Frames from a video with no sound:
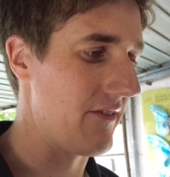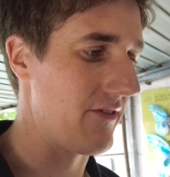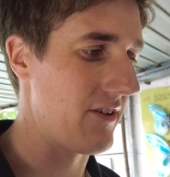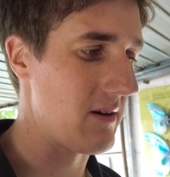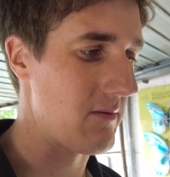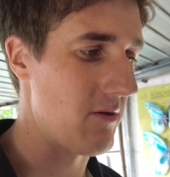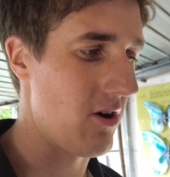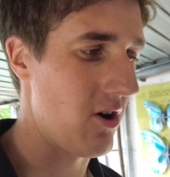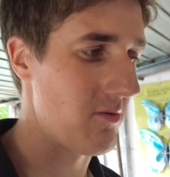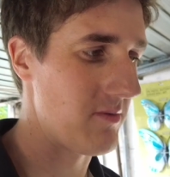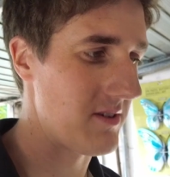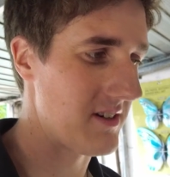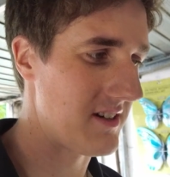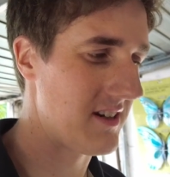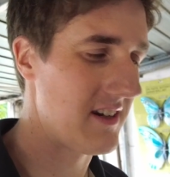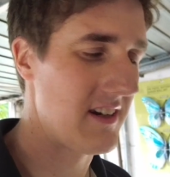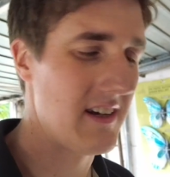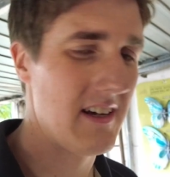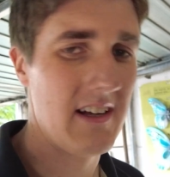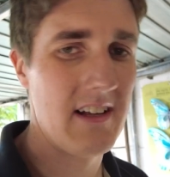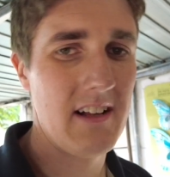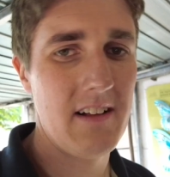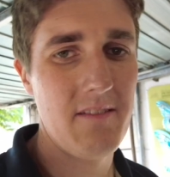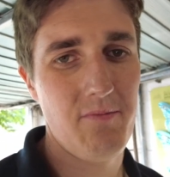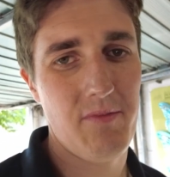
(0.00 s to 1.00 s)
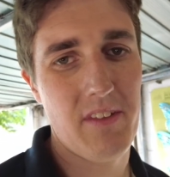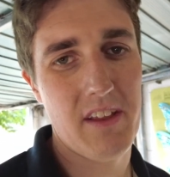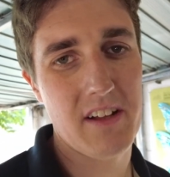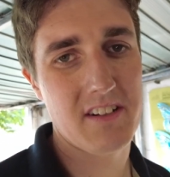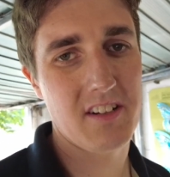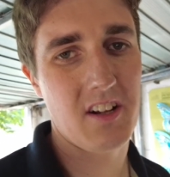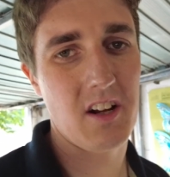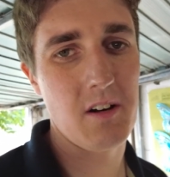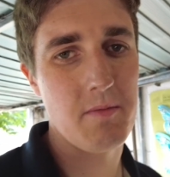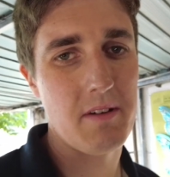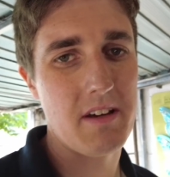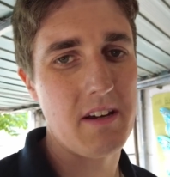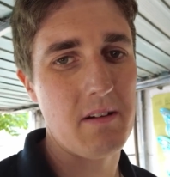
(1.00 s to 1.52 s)
for the moment, it's
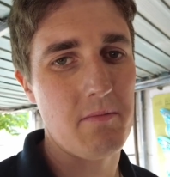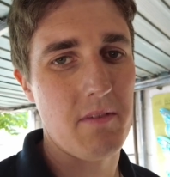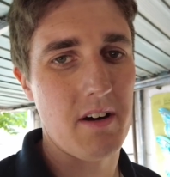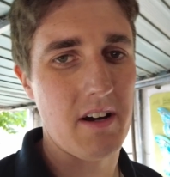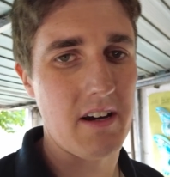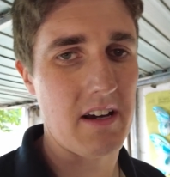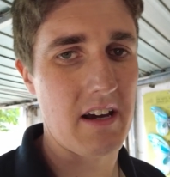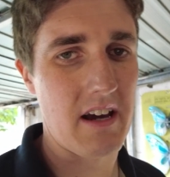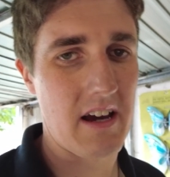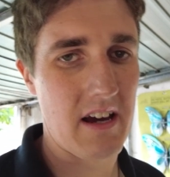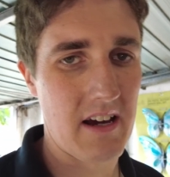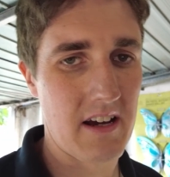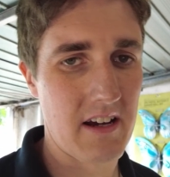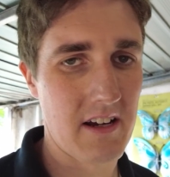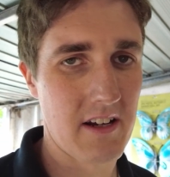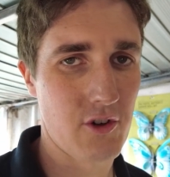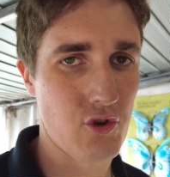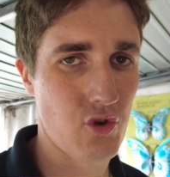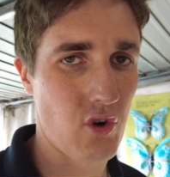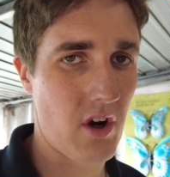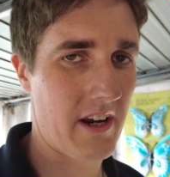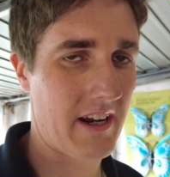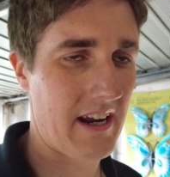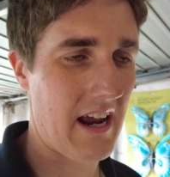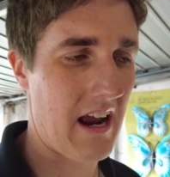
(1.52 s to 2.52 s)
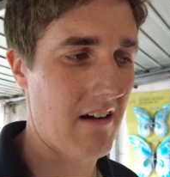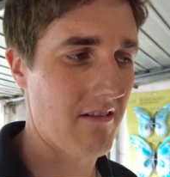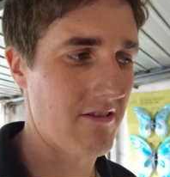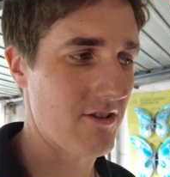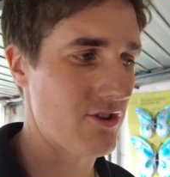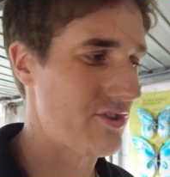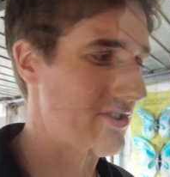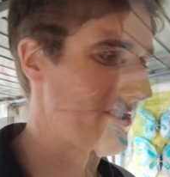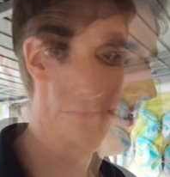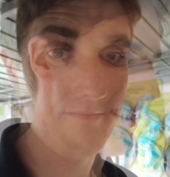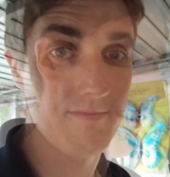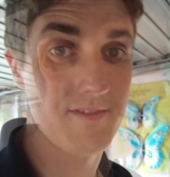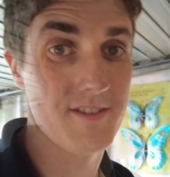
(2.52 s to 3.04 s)
going to be in my dry garage,
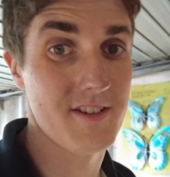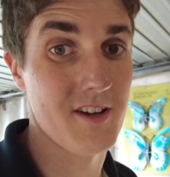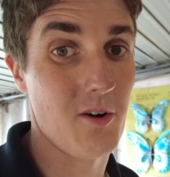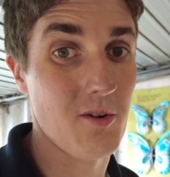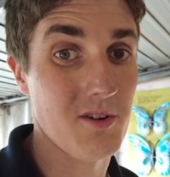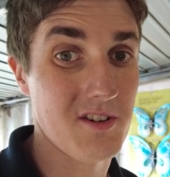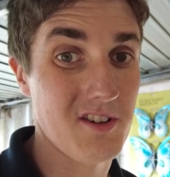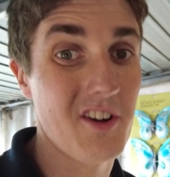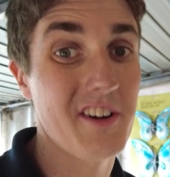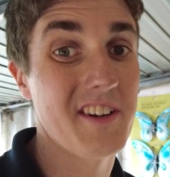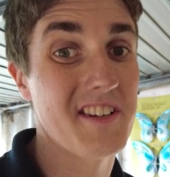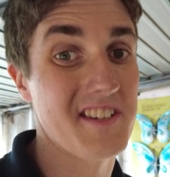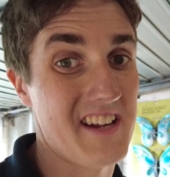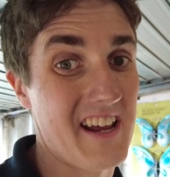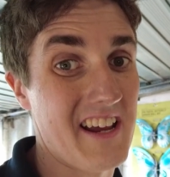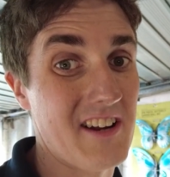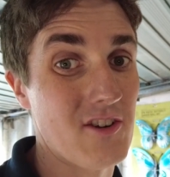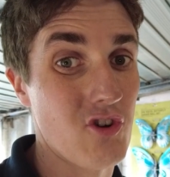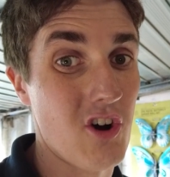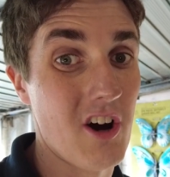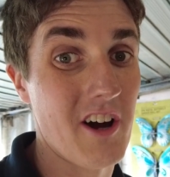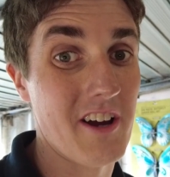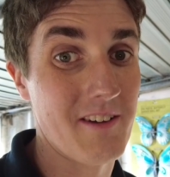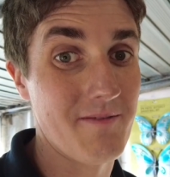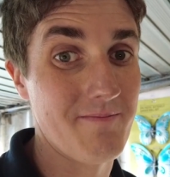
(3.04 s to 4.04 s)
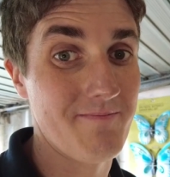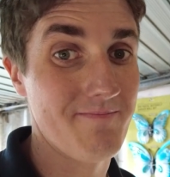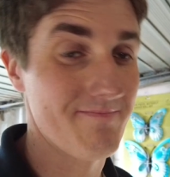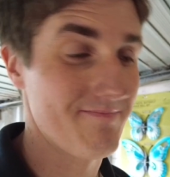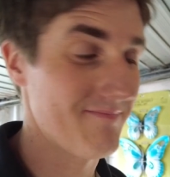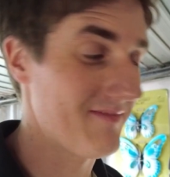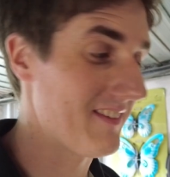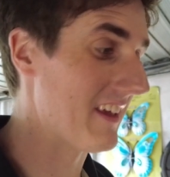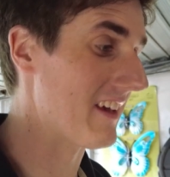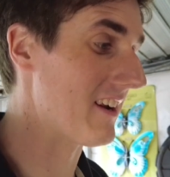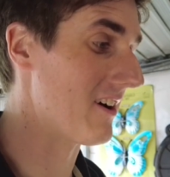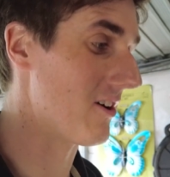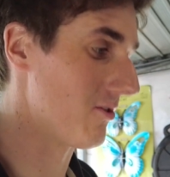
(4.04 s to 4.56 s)
so it's going to stay dry.
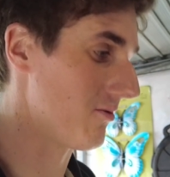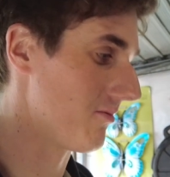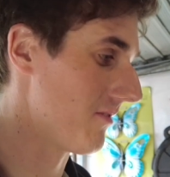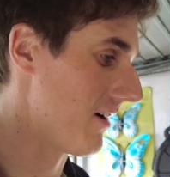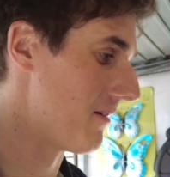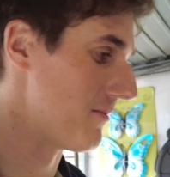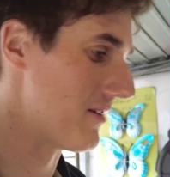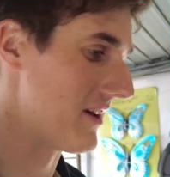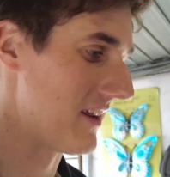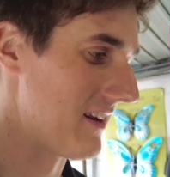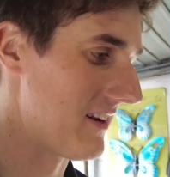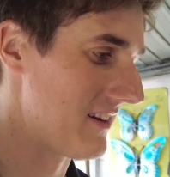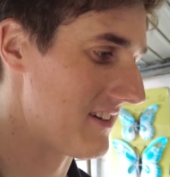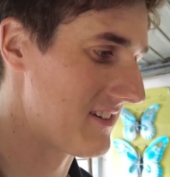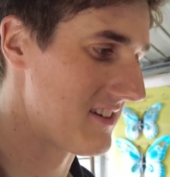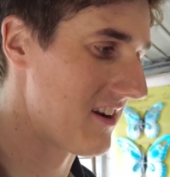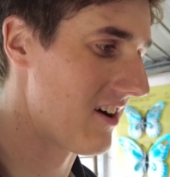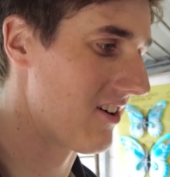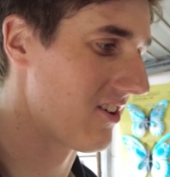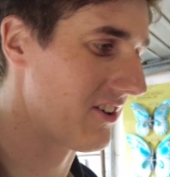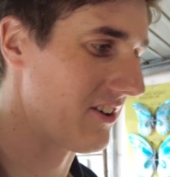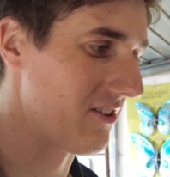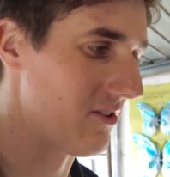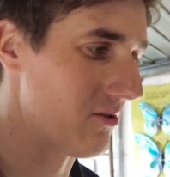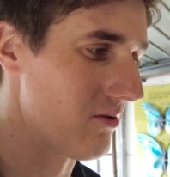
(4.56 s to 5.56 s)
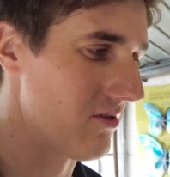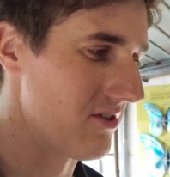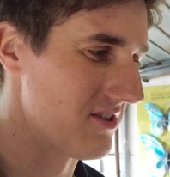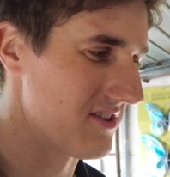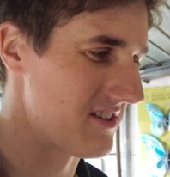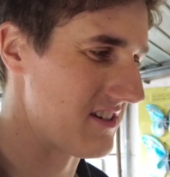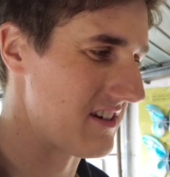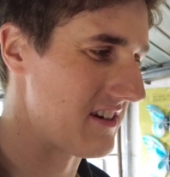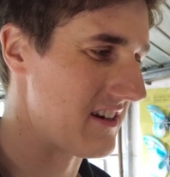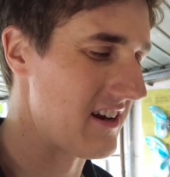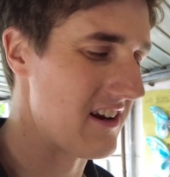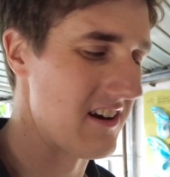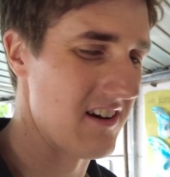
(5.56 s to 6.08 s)
You know, I mean, it's not going to
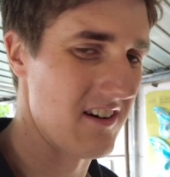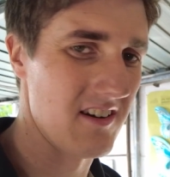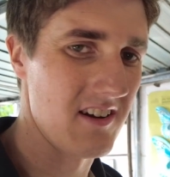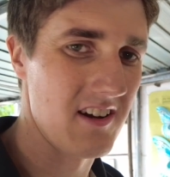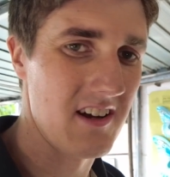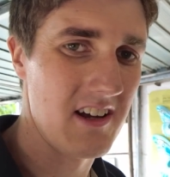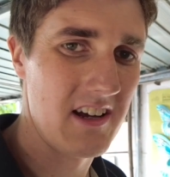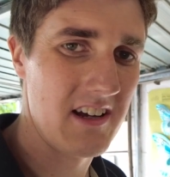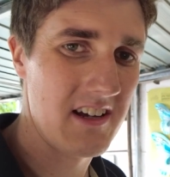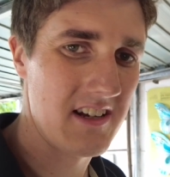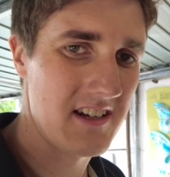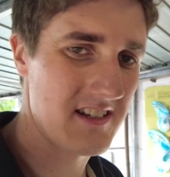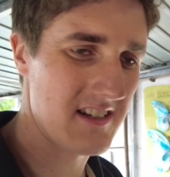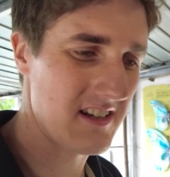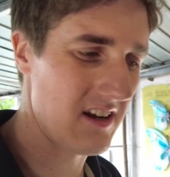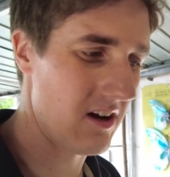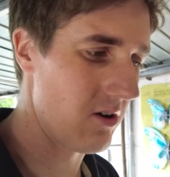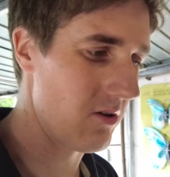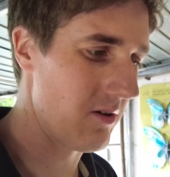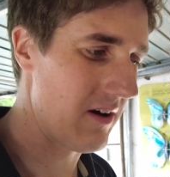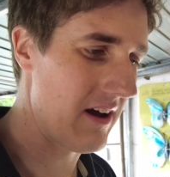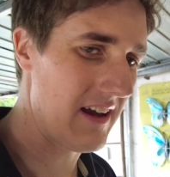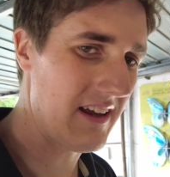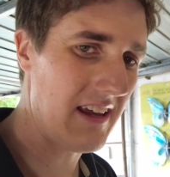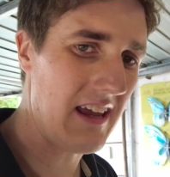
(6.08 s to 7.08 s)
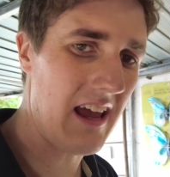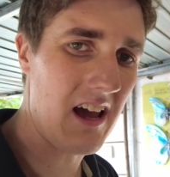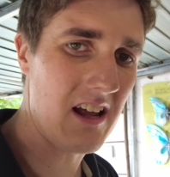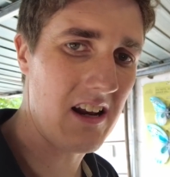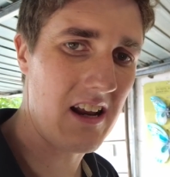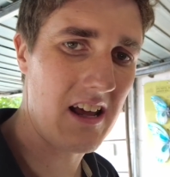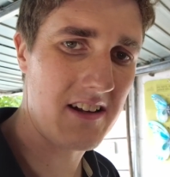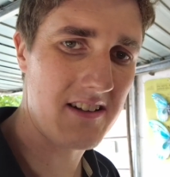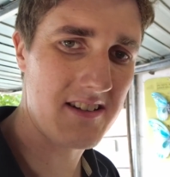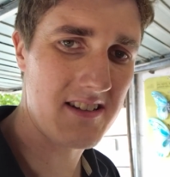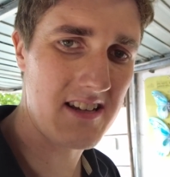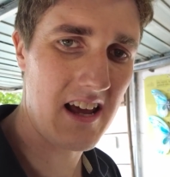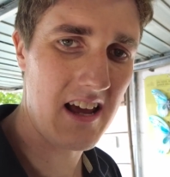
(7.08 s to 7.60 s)
rust in here. So yeah,
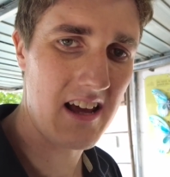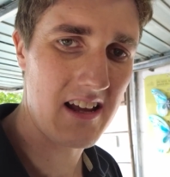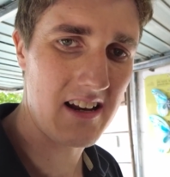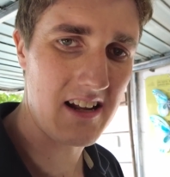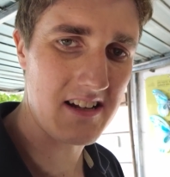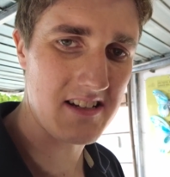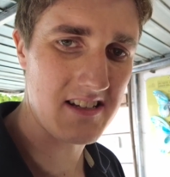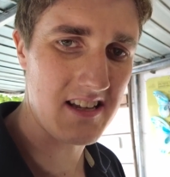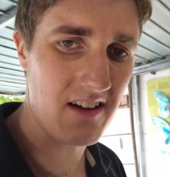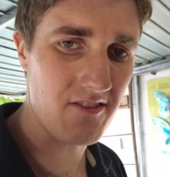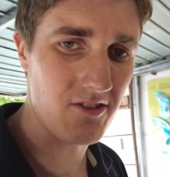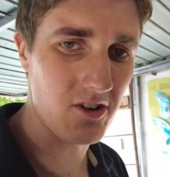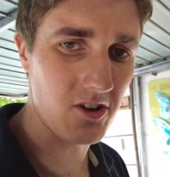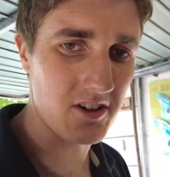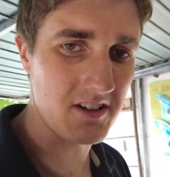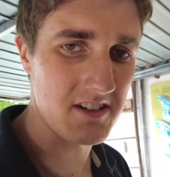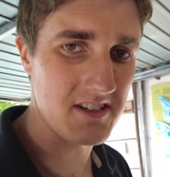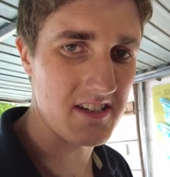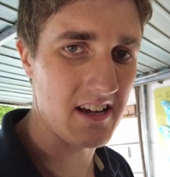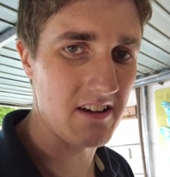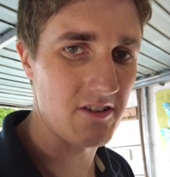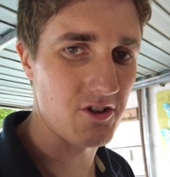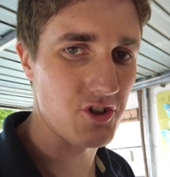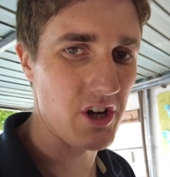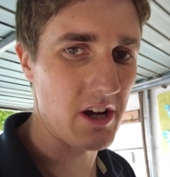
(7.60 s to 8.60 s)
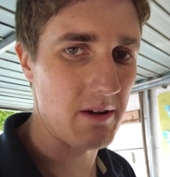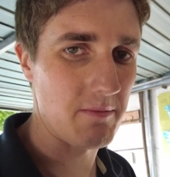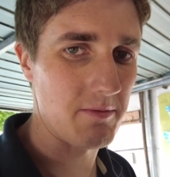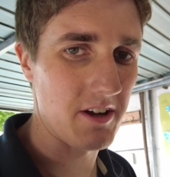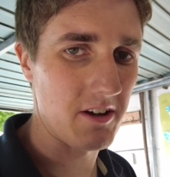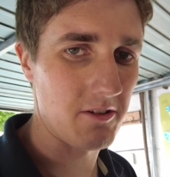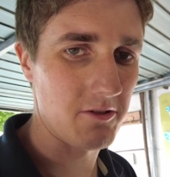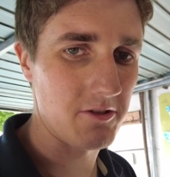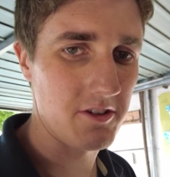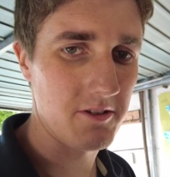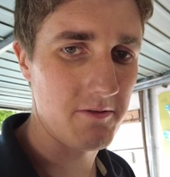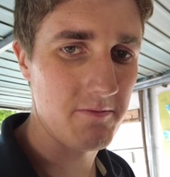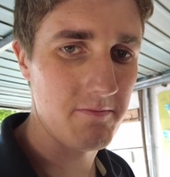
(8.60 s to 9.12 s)
let's have a look and see how it's shaped
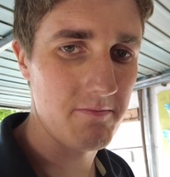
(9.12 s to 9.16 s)
out.